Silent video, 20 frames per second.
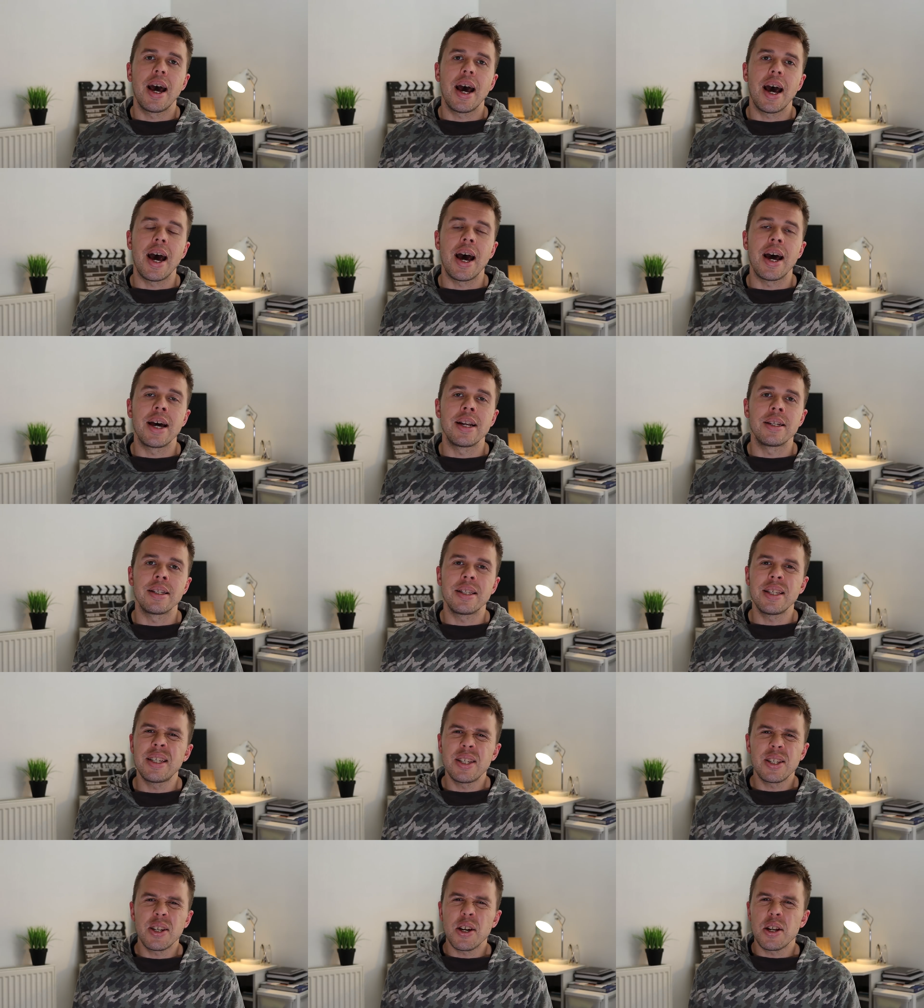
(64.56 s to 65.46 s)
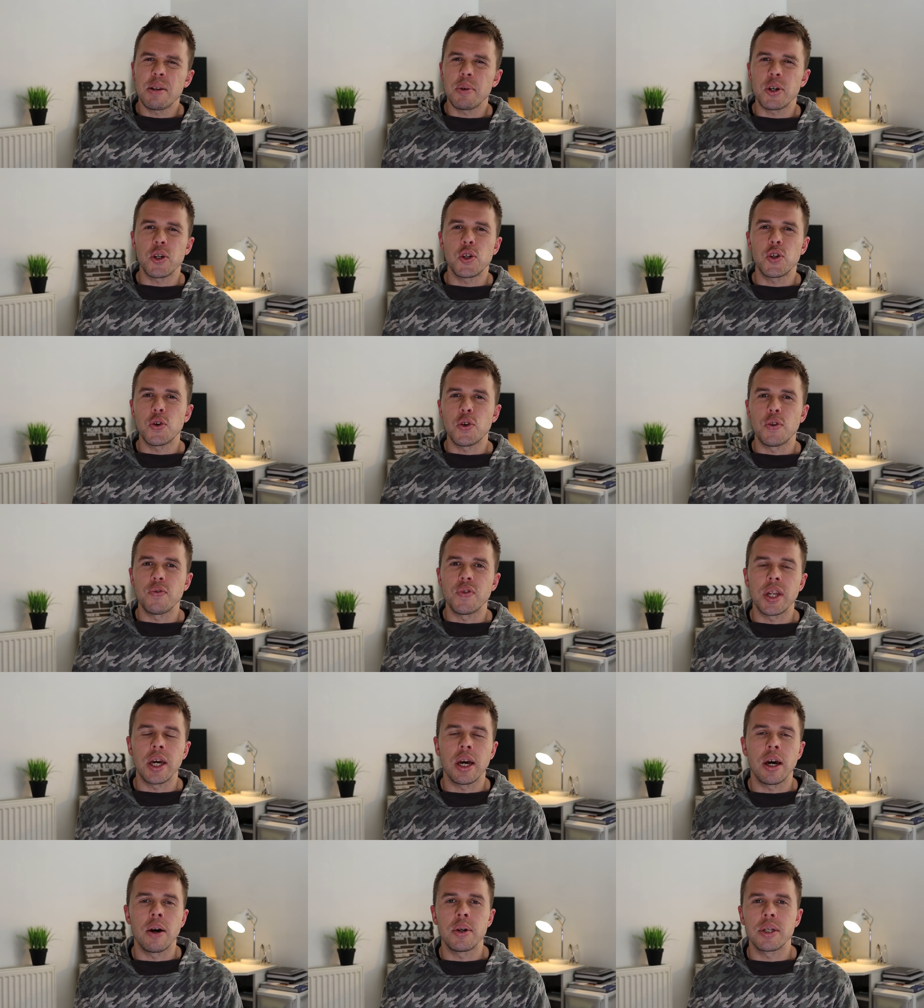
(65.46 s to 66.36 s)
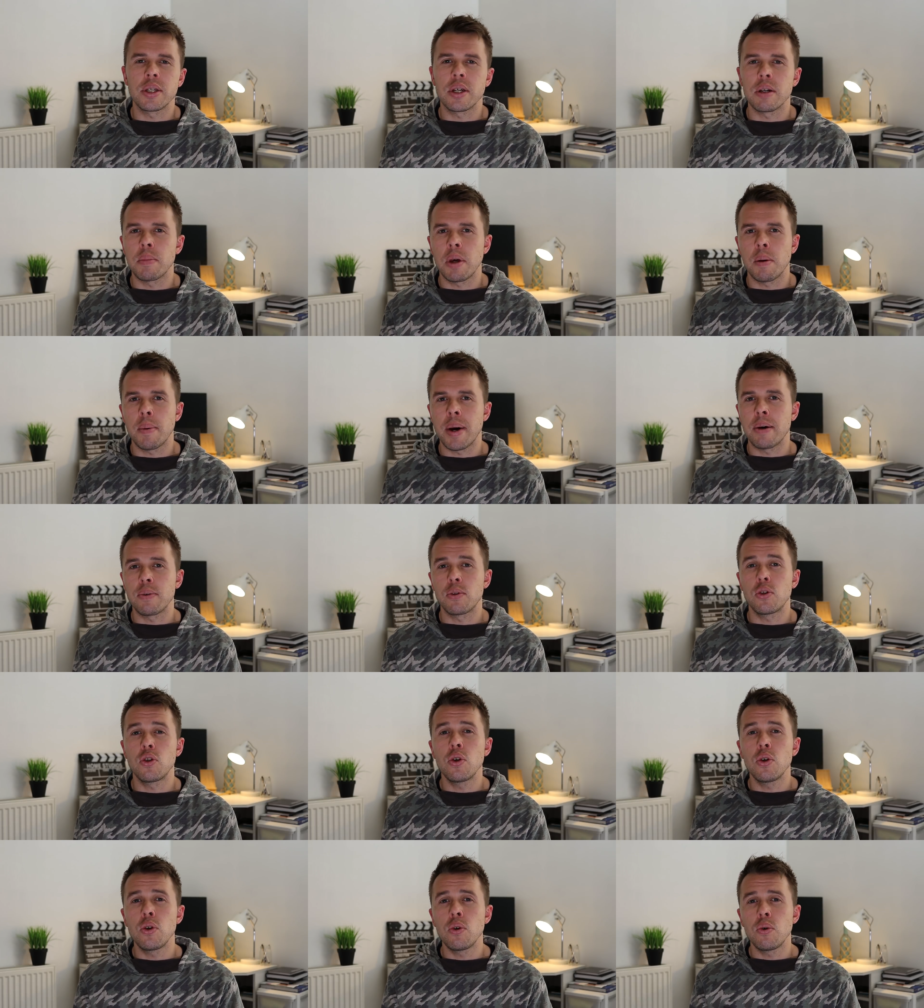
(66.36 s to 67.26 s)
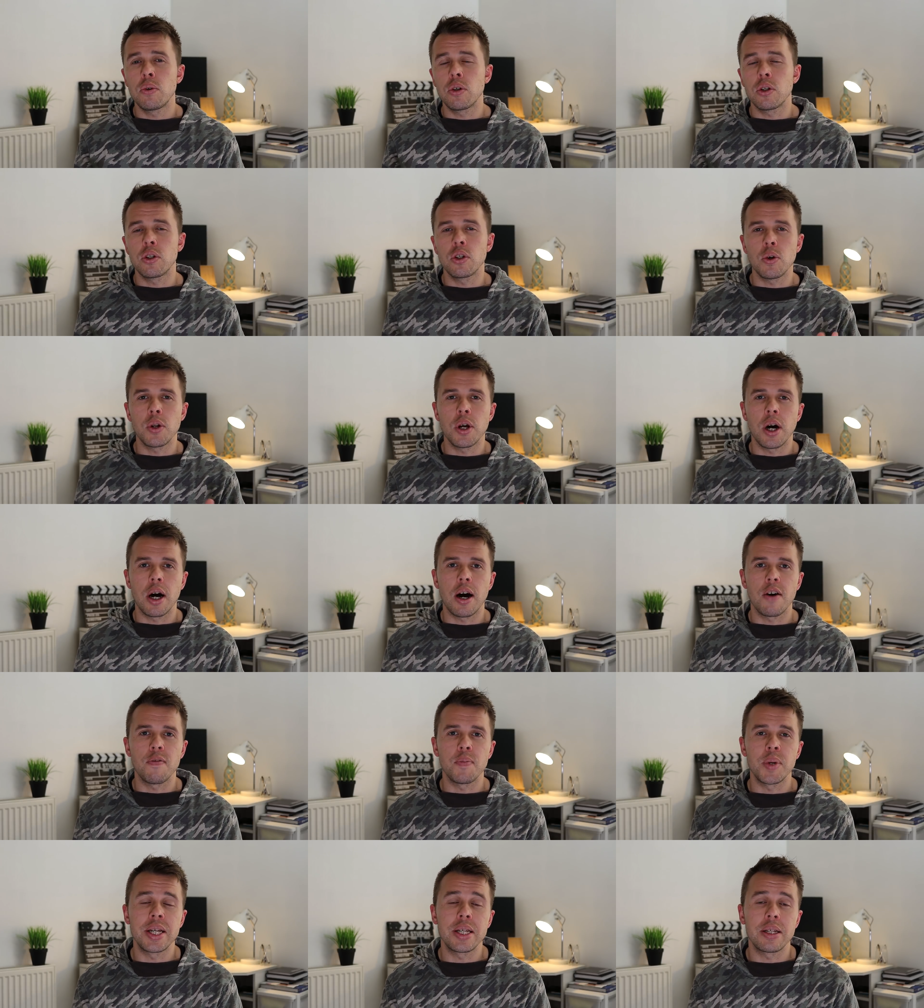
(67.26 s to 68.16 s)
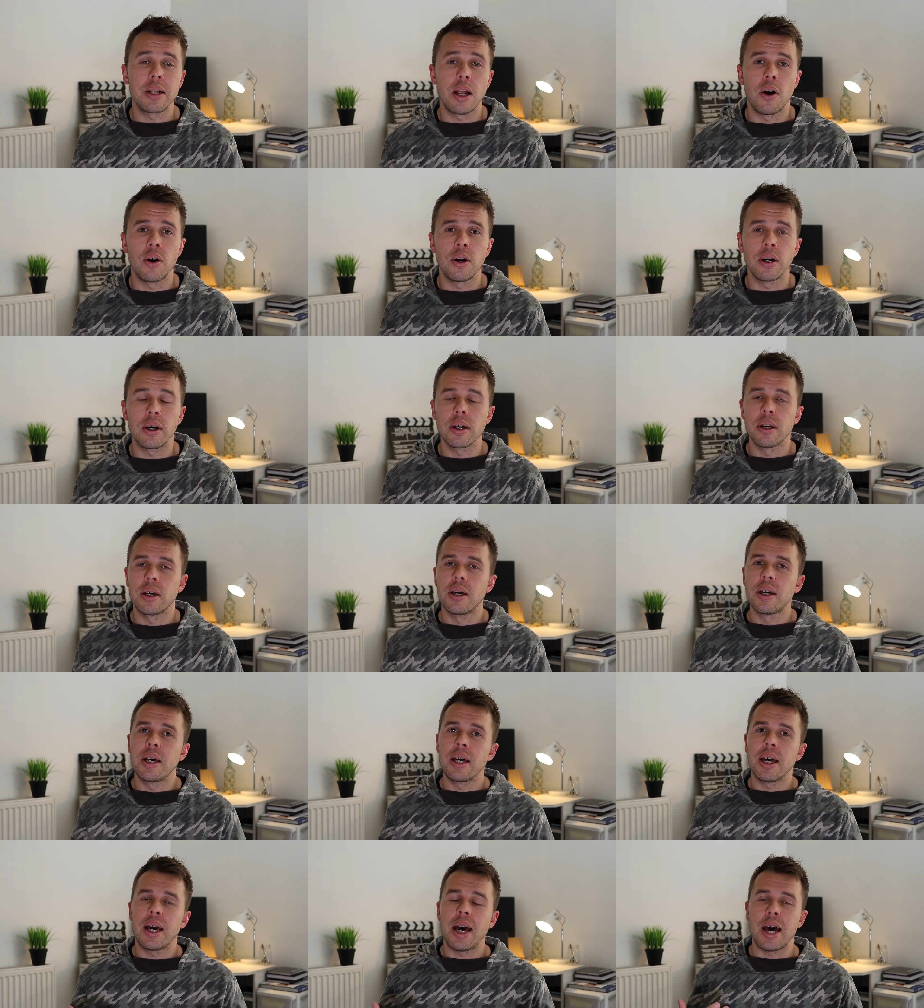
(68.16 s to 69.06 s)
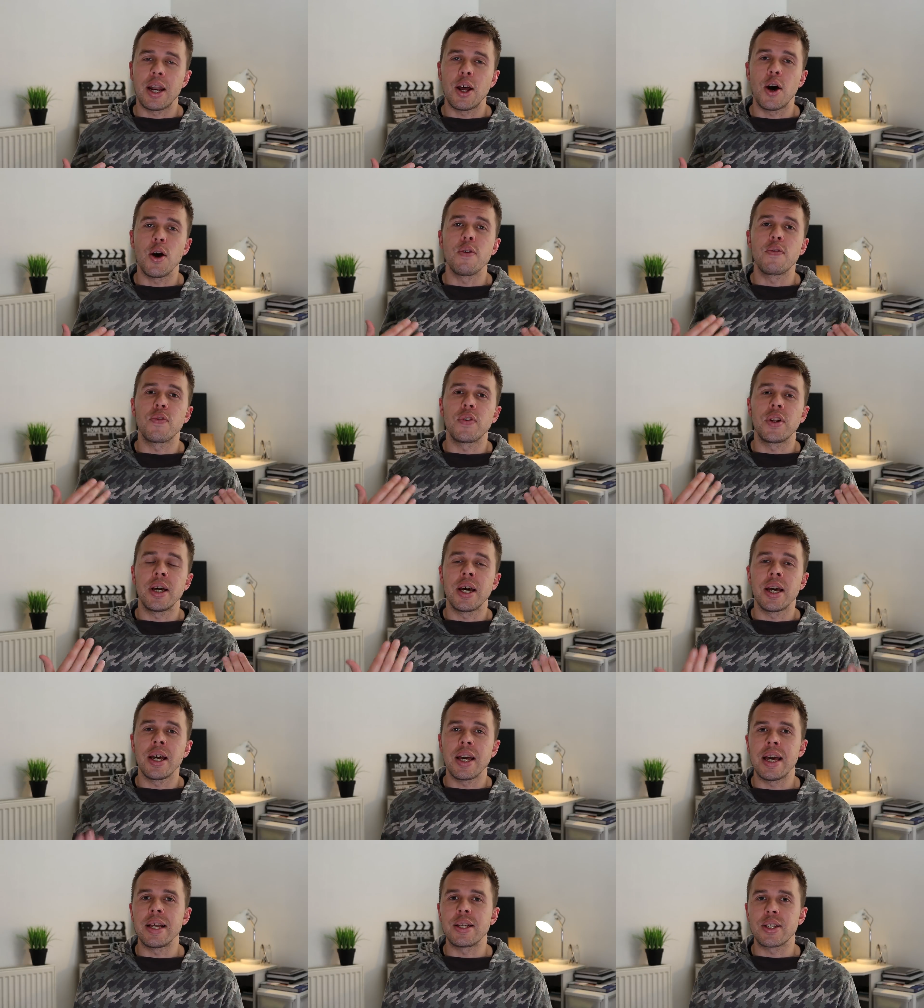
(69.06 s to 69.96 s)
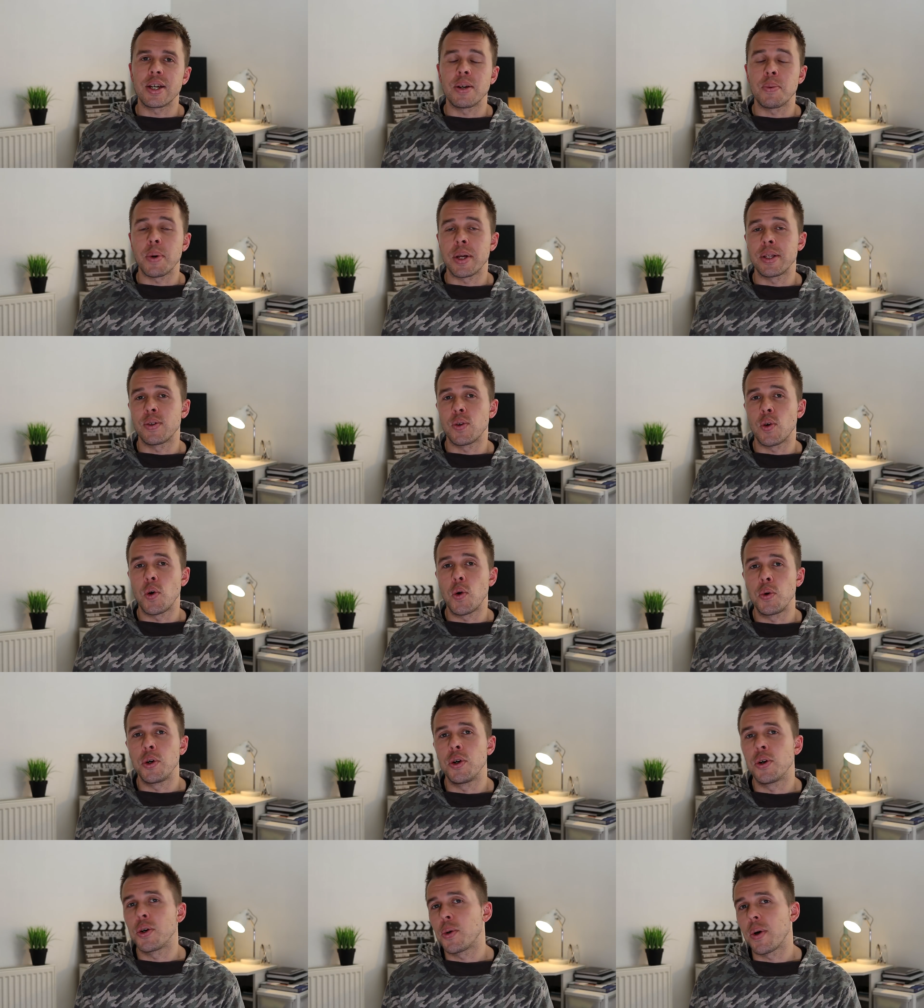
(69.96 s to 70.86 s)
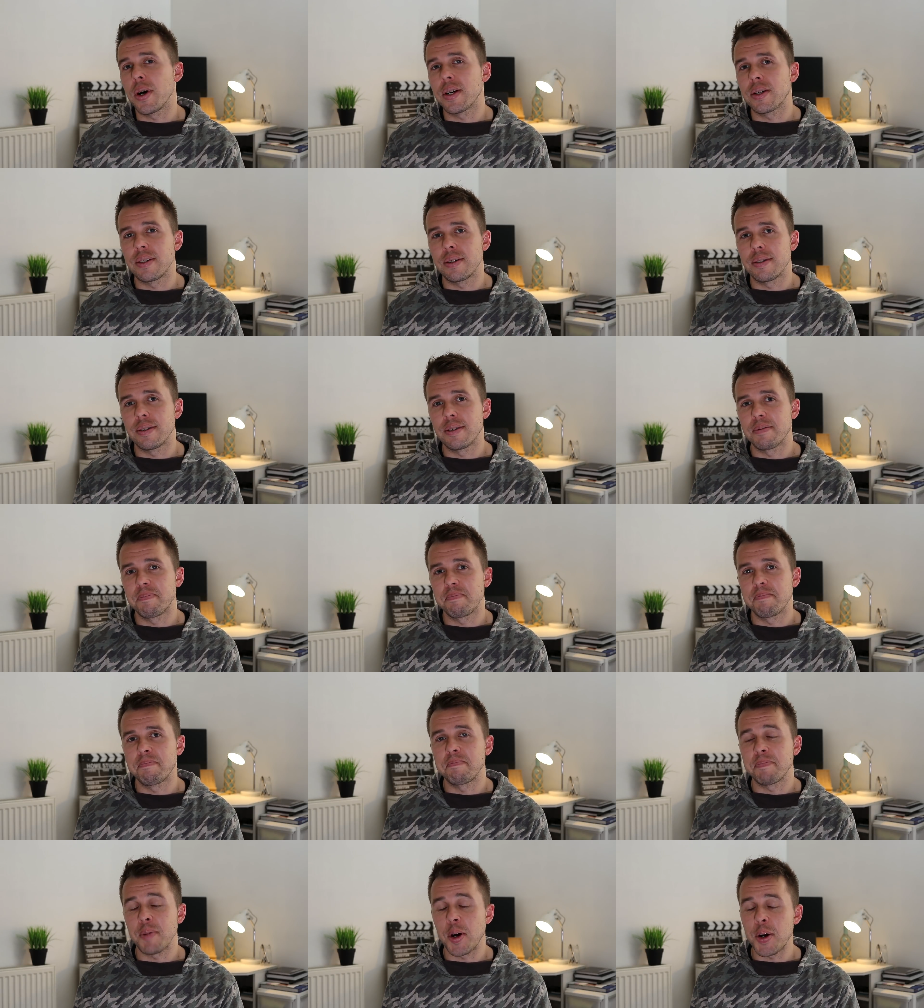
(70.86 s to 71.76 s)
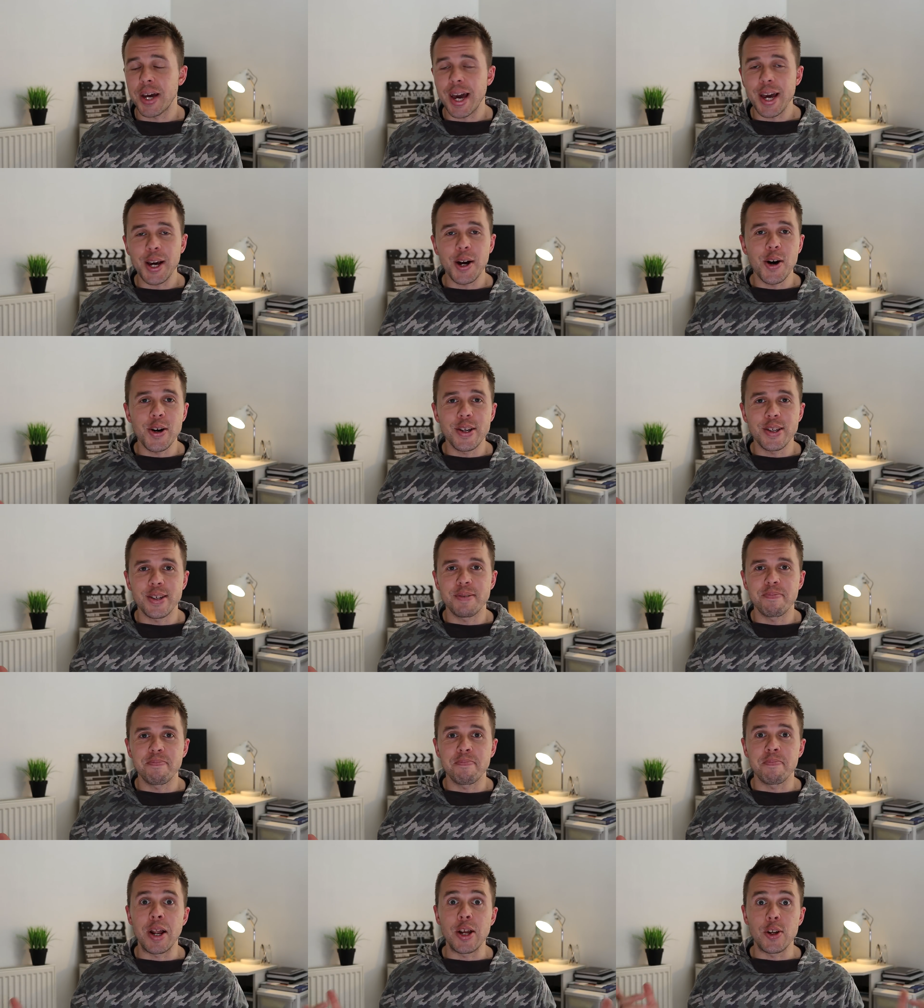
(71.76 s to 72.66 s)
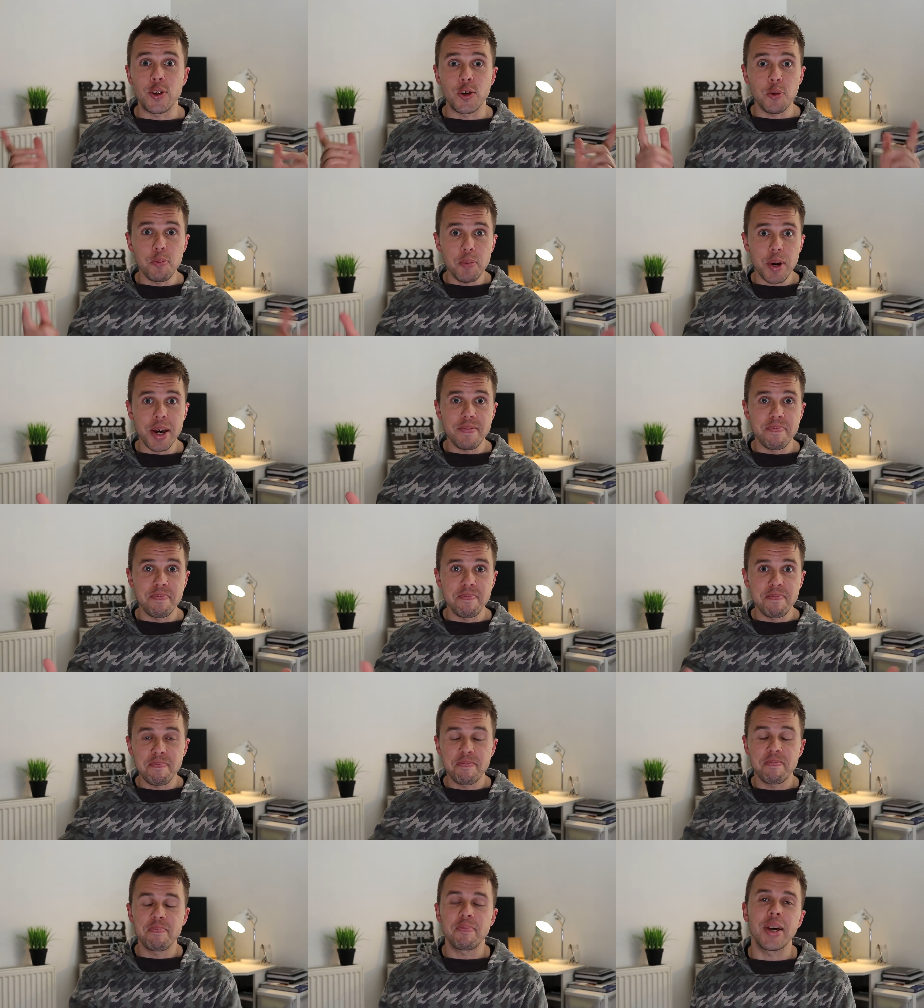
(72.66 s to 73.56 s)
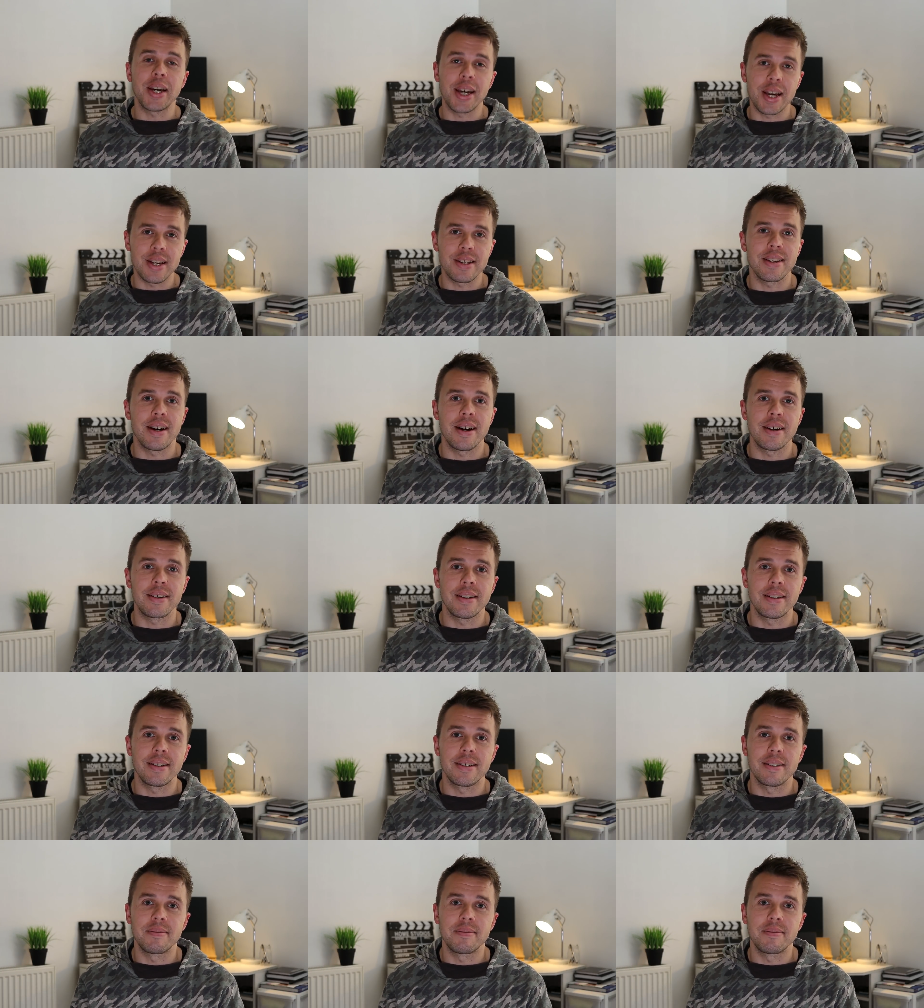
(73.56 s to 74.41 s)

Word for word: And this is going to be a short video. It's going to be about two to two and a half minutes long. And hopefully it's going to answer all your questions. Okay, guys, let's jump in and get started.